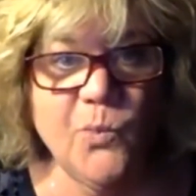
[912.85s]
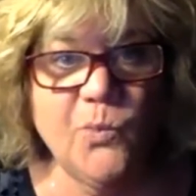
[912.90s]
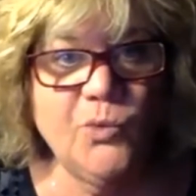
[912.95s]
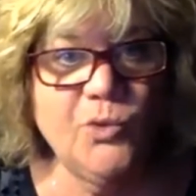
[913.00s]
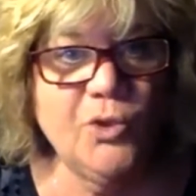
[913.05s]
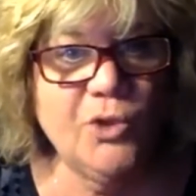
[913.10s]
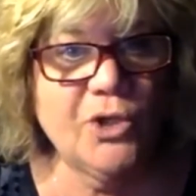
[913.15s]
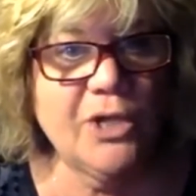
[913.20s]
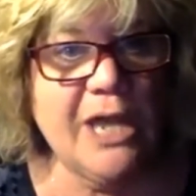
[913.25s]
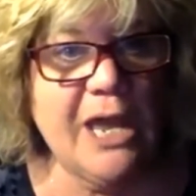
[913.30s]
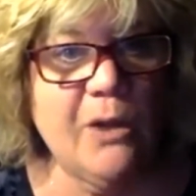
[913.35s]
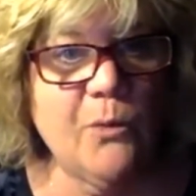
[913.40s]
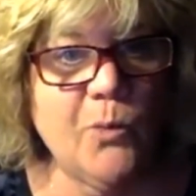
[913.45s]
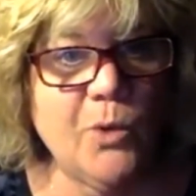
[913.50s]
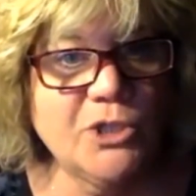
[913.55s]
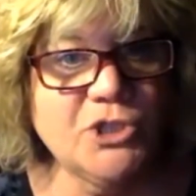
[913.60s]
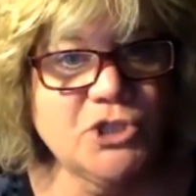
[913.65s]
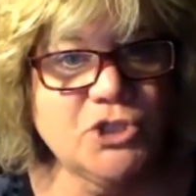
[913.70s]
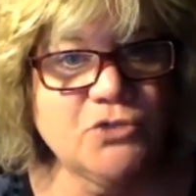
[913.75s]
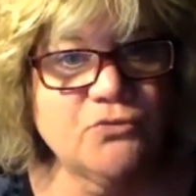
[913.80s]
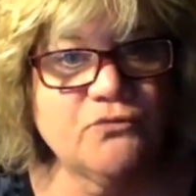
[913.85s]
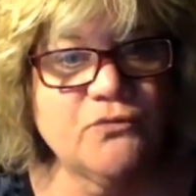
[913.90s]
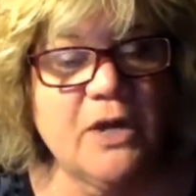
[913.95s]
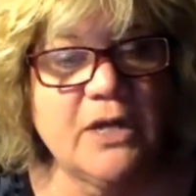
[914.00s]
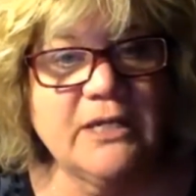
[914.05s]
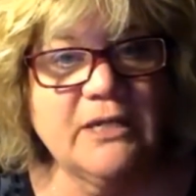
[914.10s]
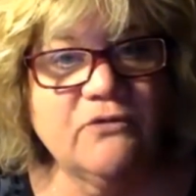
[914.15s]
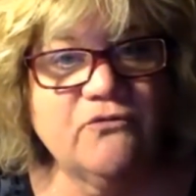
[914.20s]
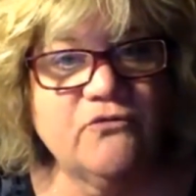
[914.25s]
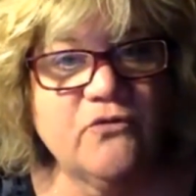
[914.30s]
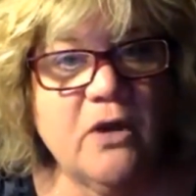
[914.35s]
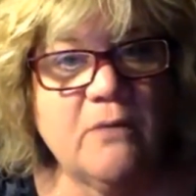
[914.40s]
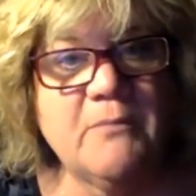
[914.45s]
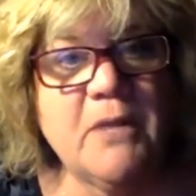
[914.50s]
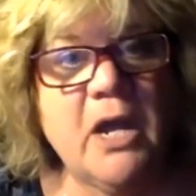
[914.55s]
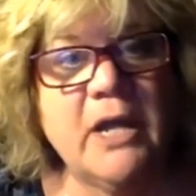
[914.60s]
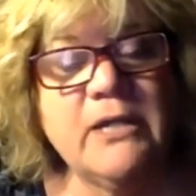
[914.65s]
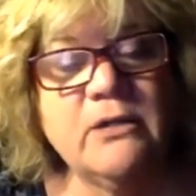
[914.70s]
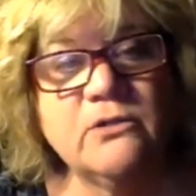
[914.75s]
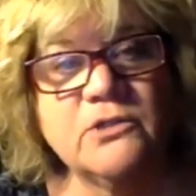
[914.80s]
Look at what you're running from.
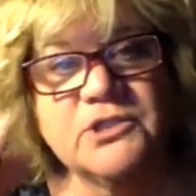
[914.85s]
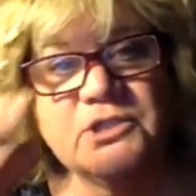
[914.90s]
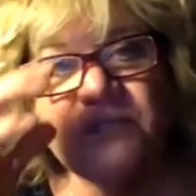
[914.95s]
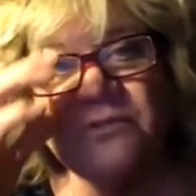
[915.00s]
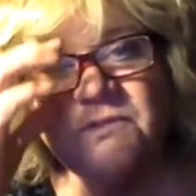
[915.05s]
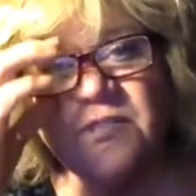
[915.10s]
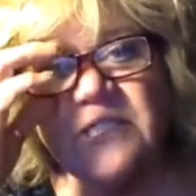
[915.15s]
I also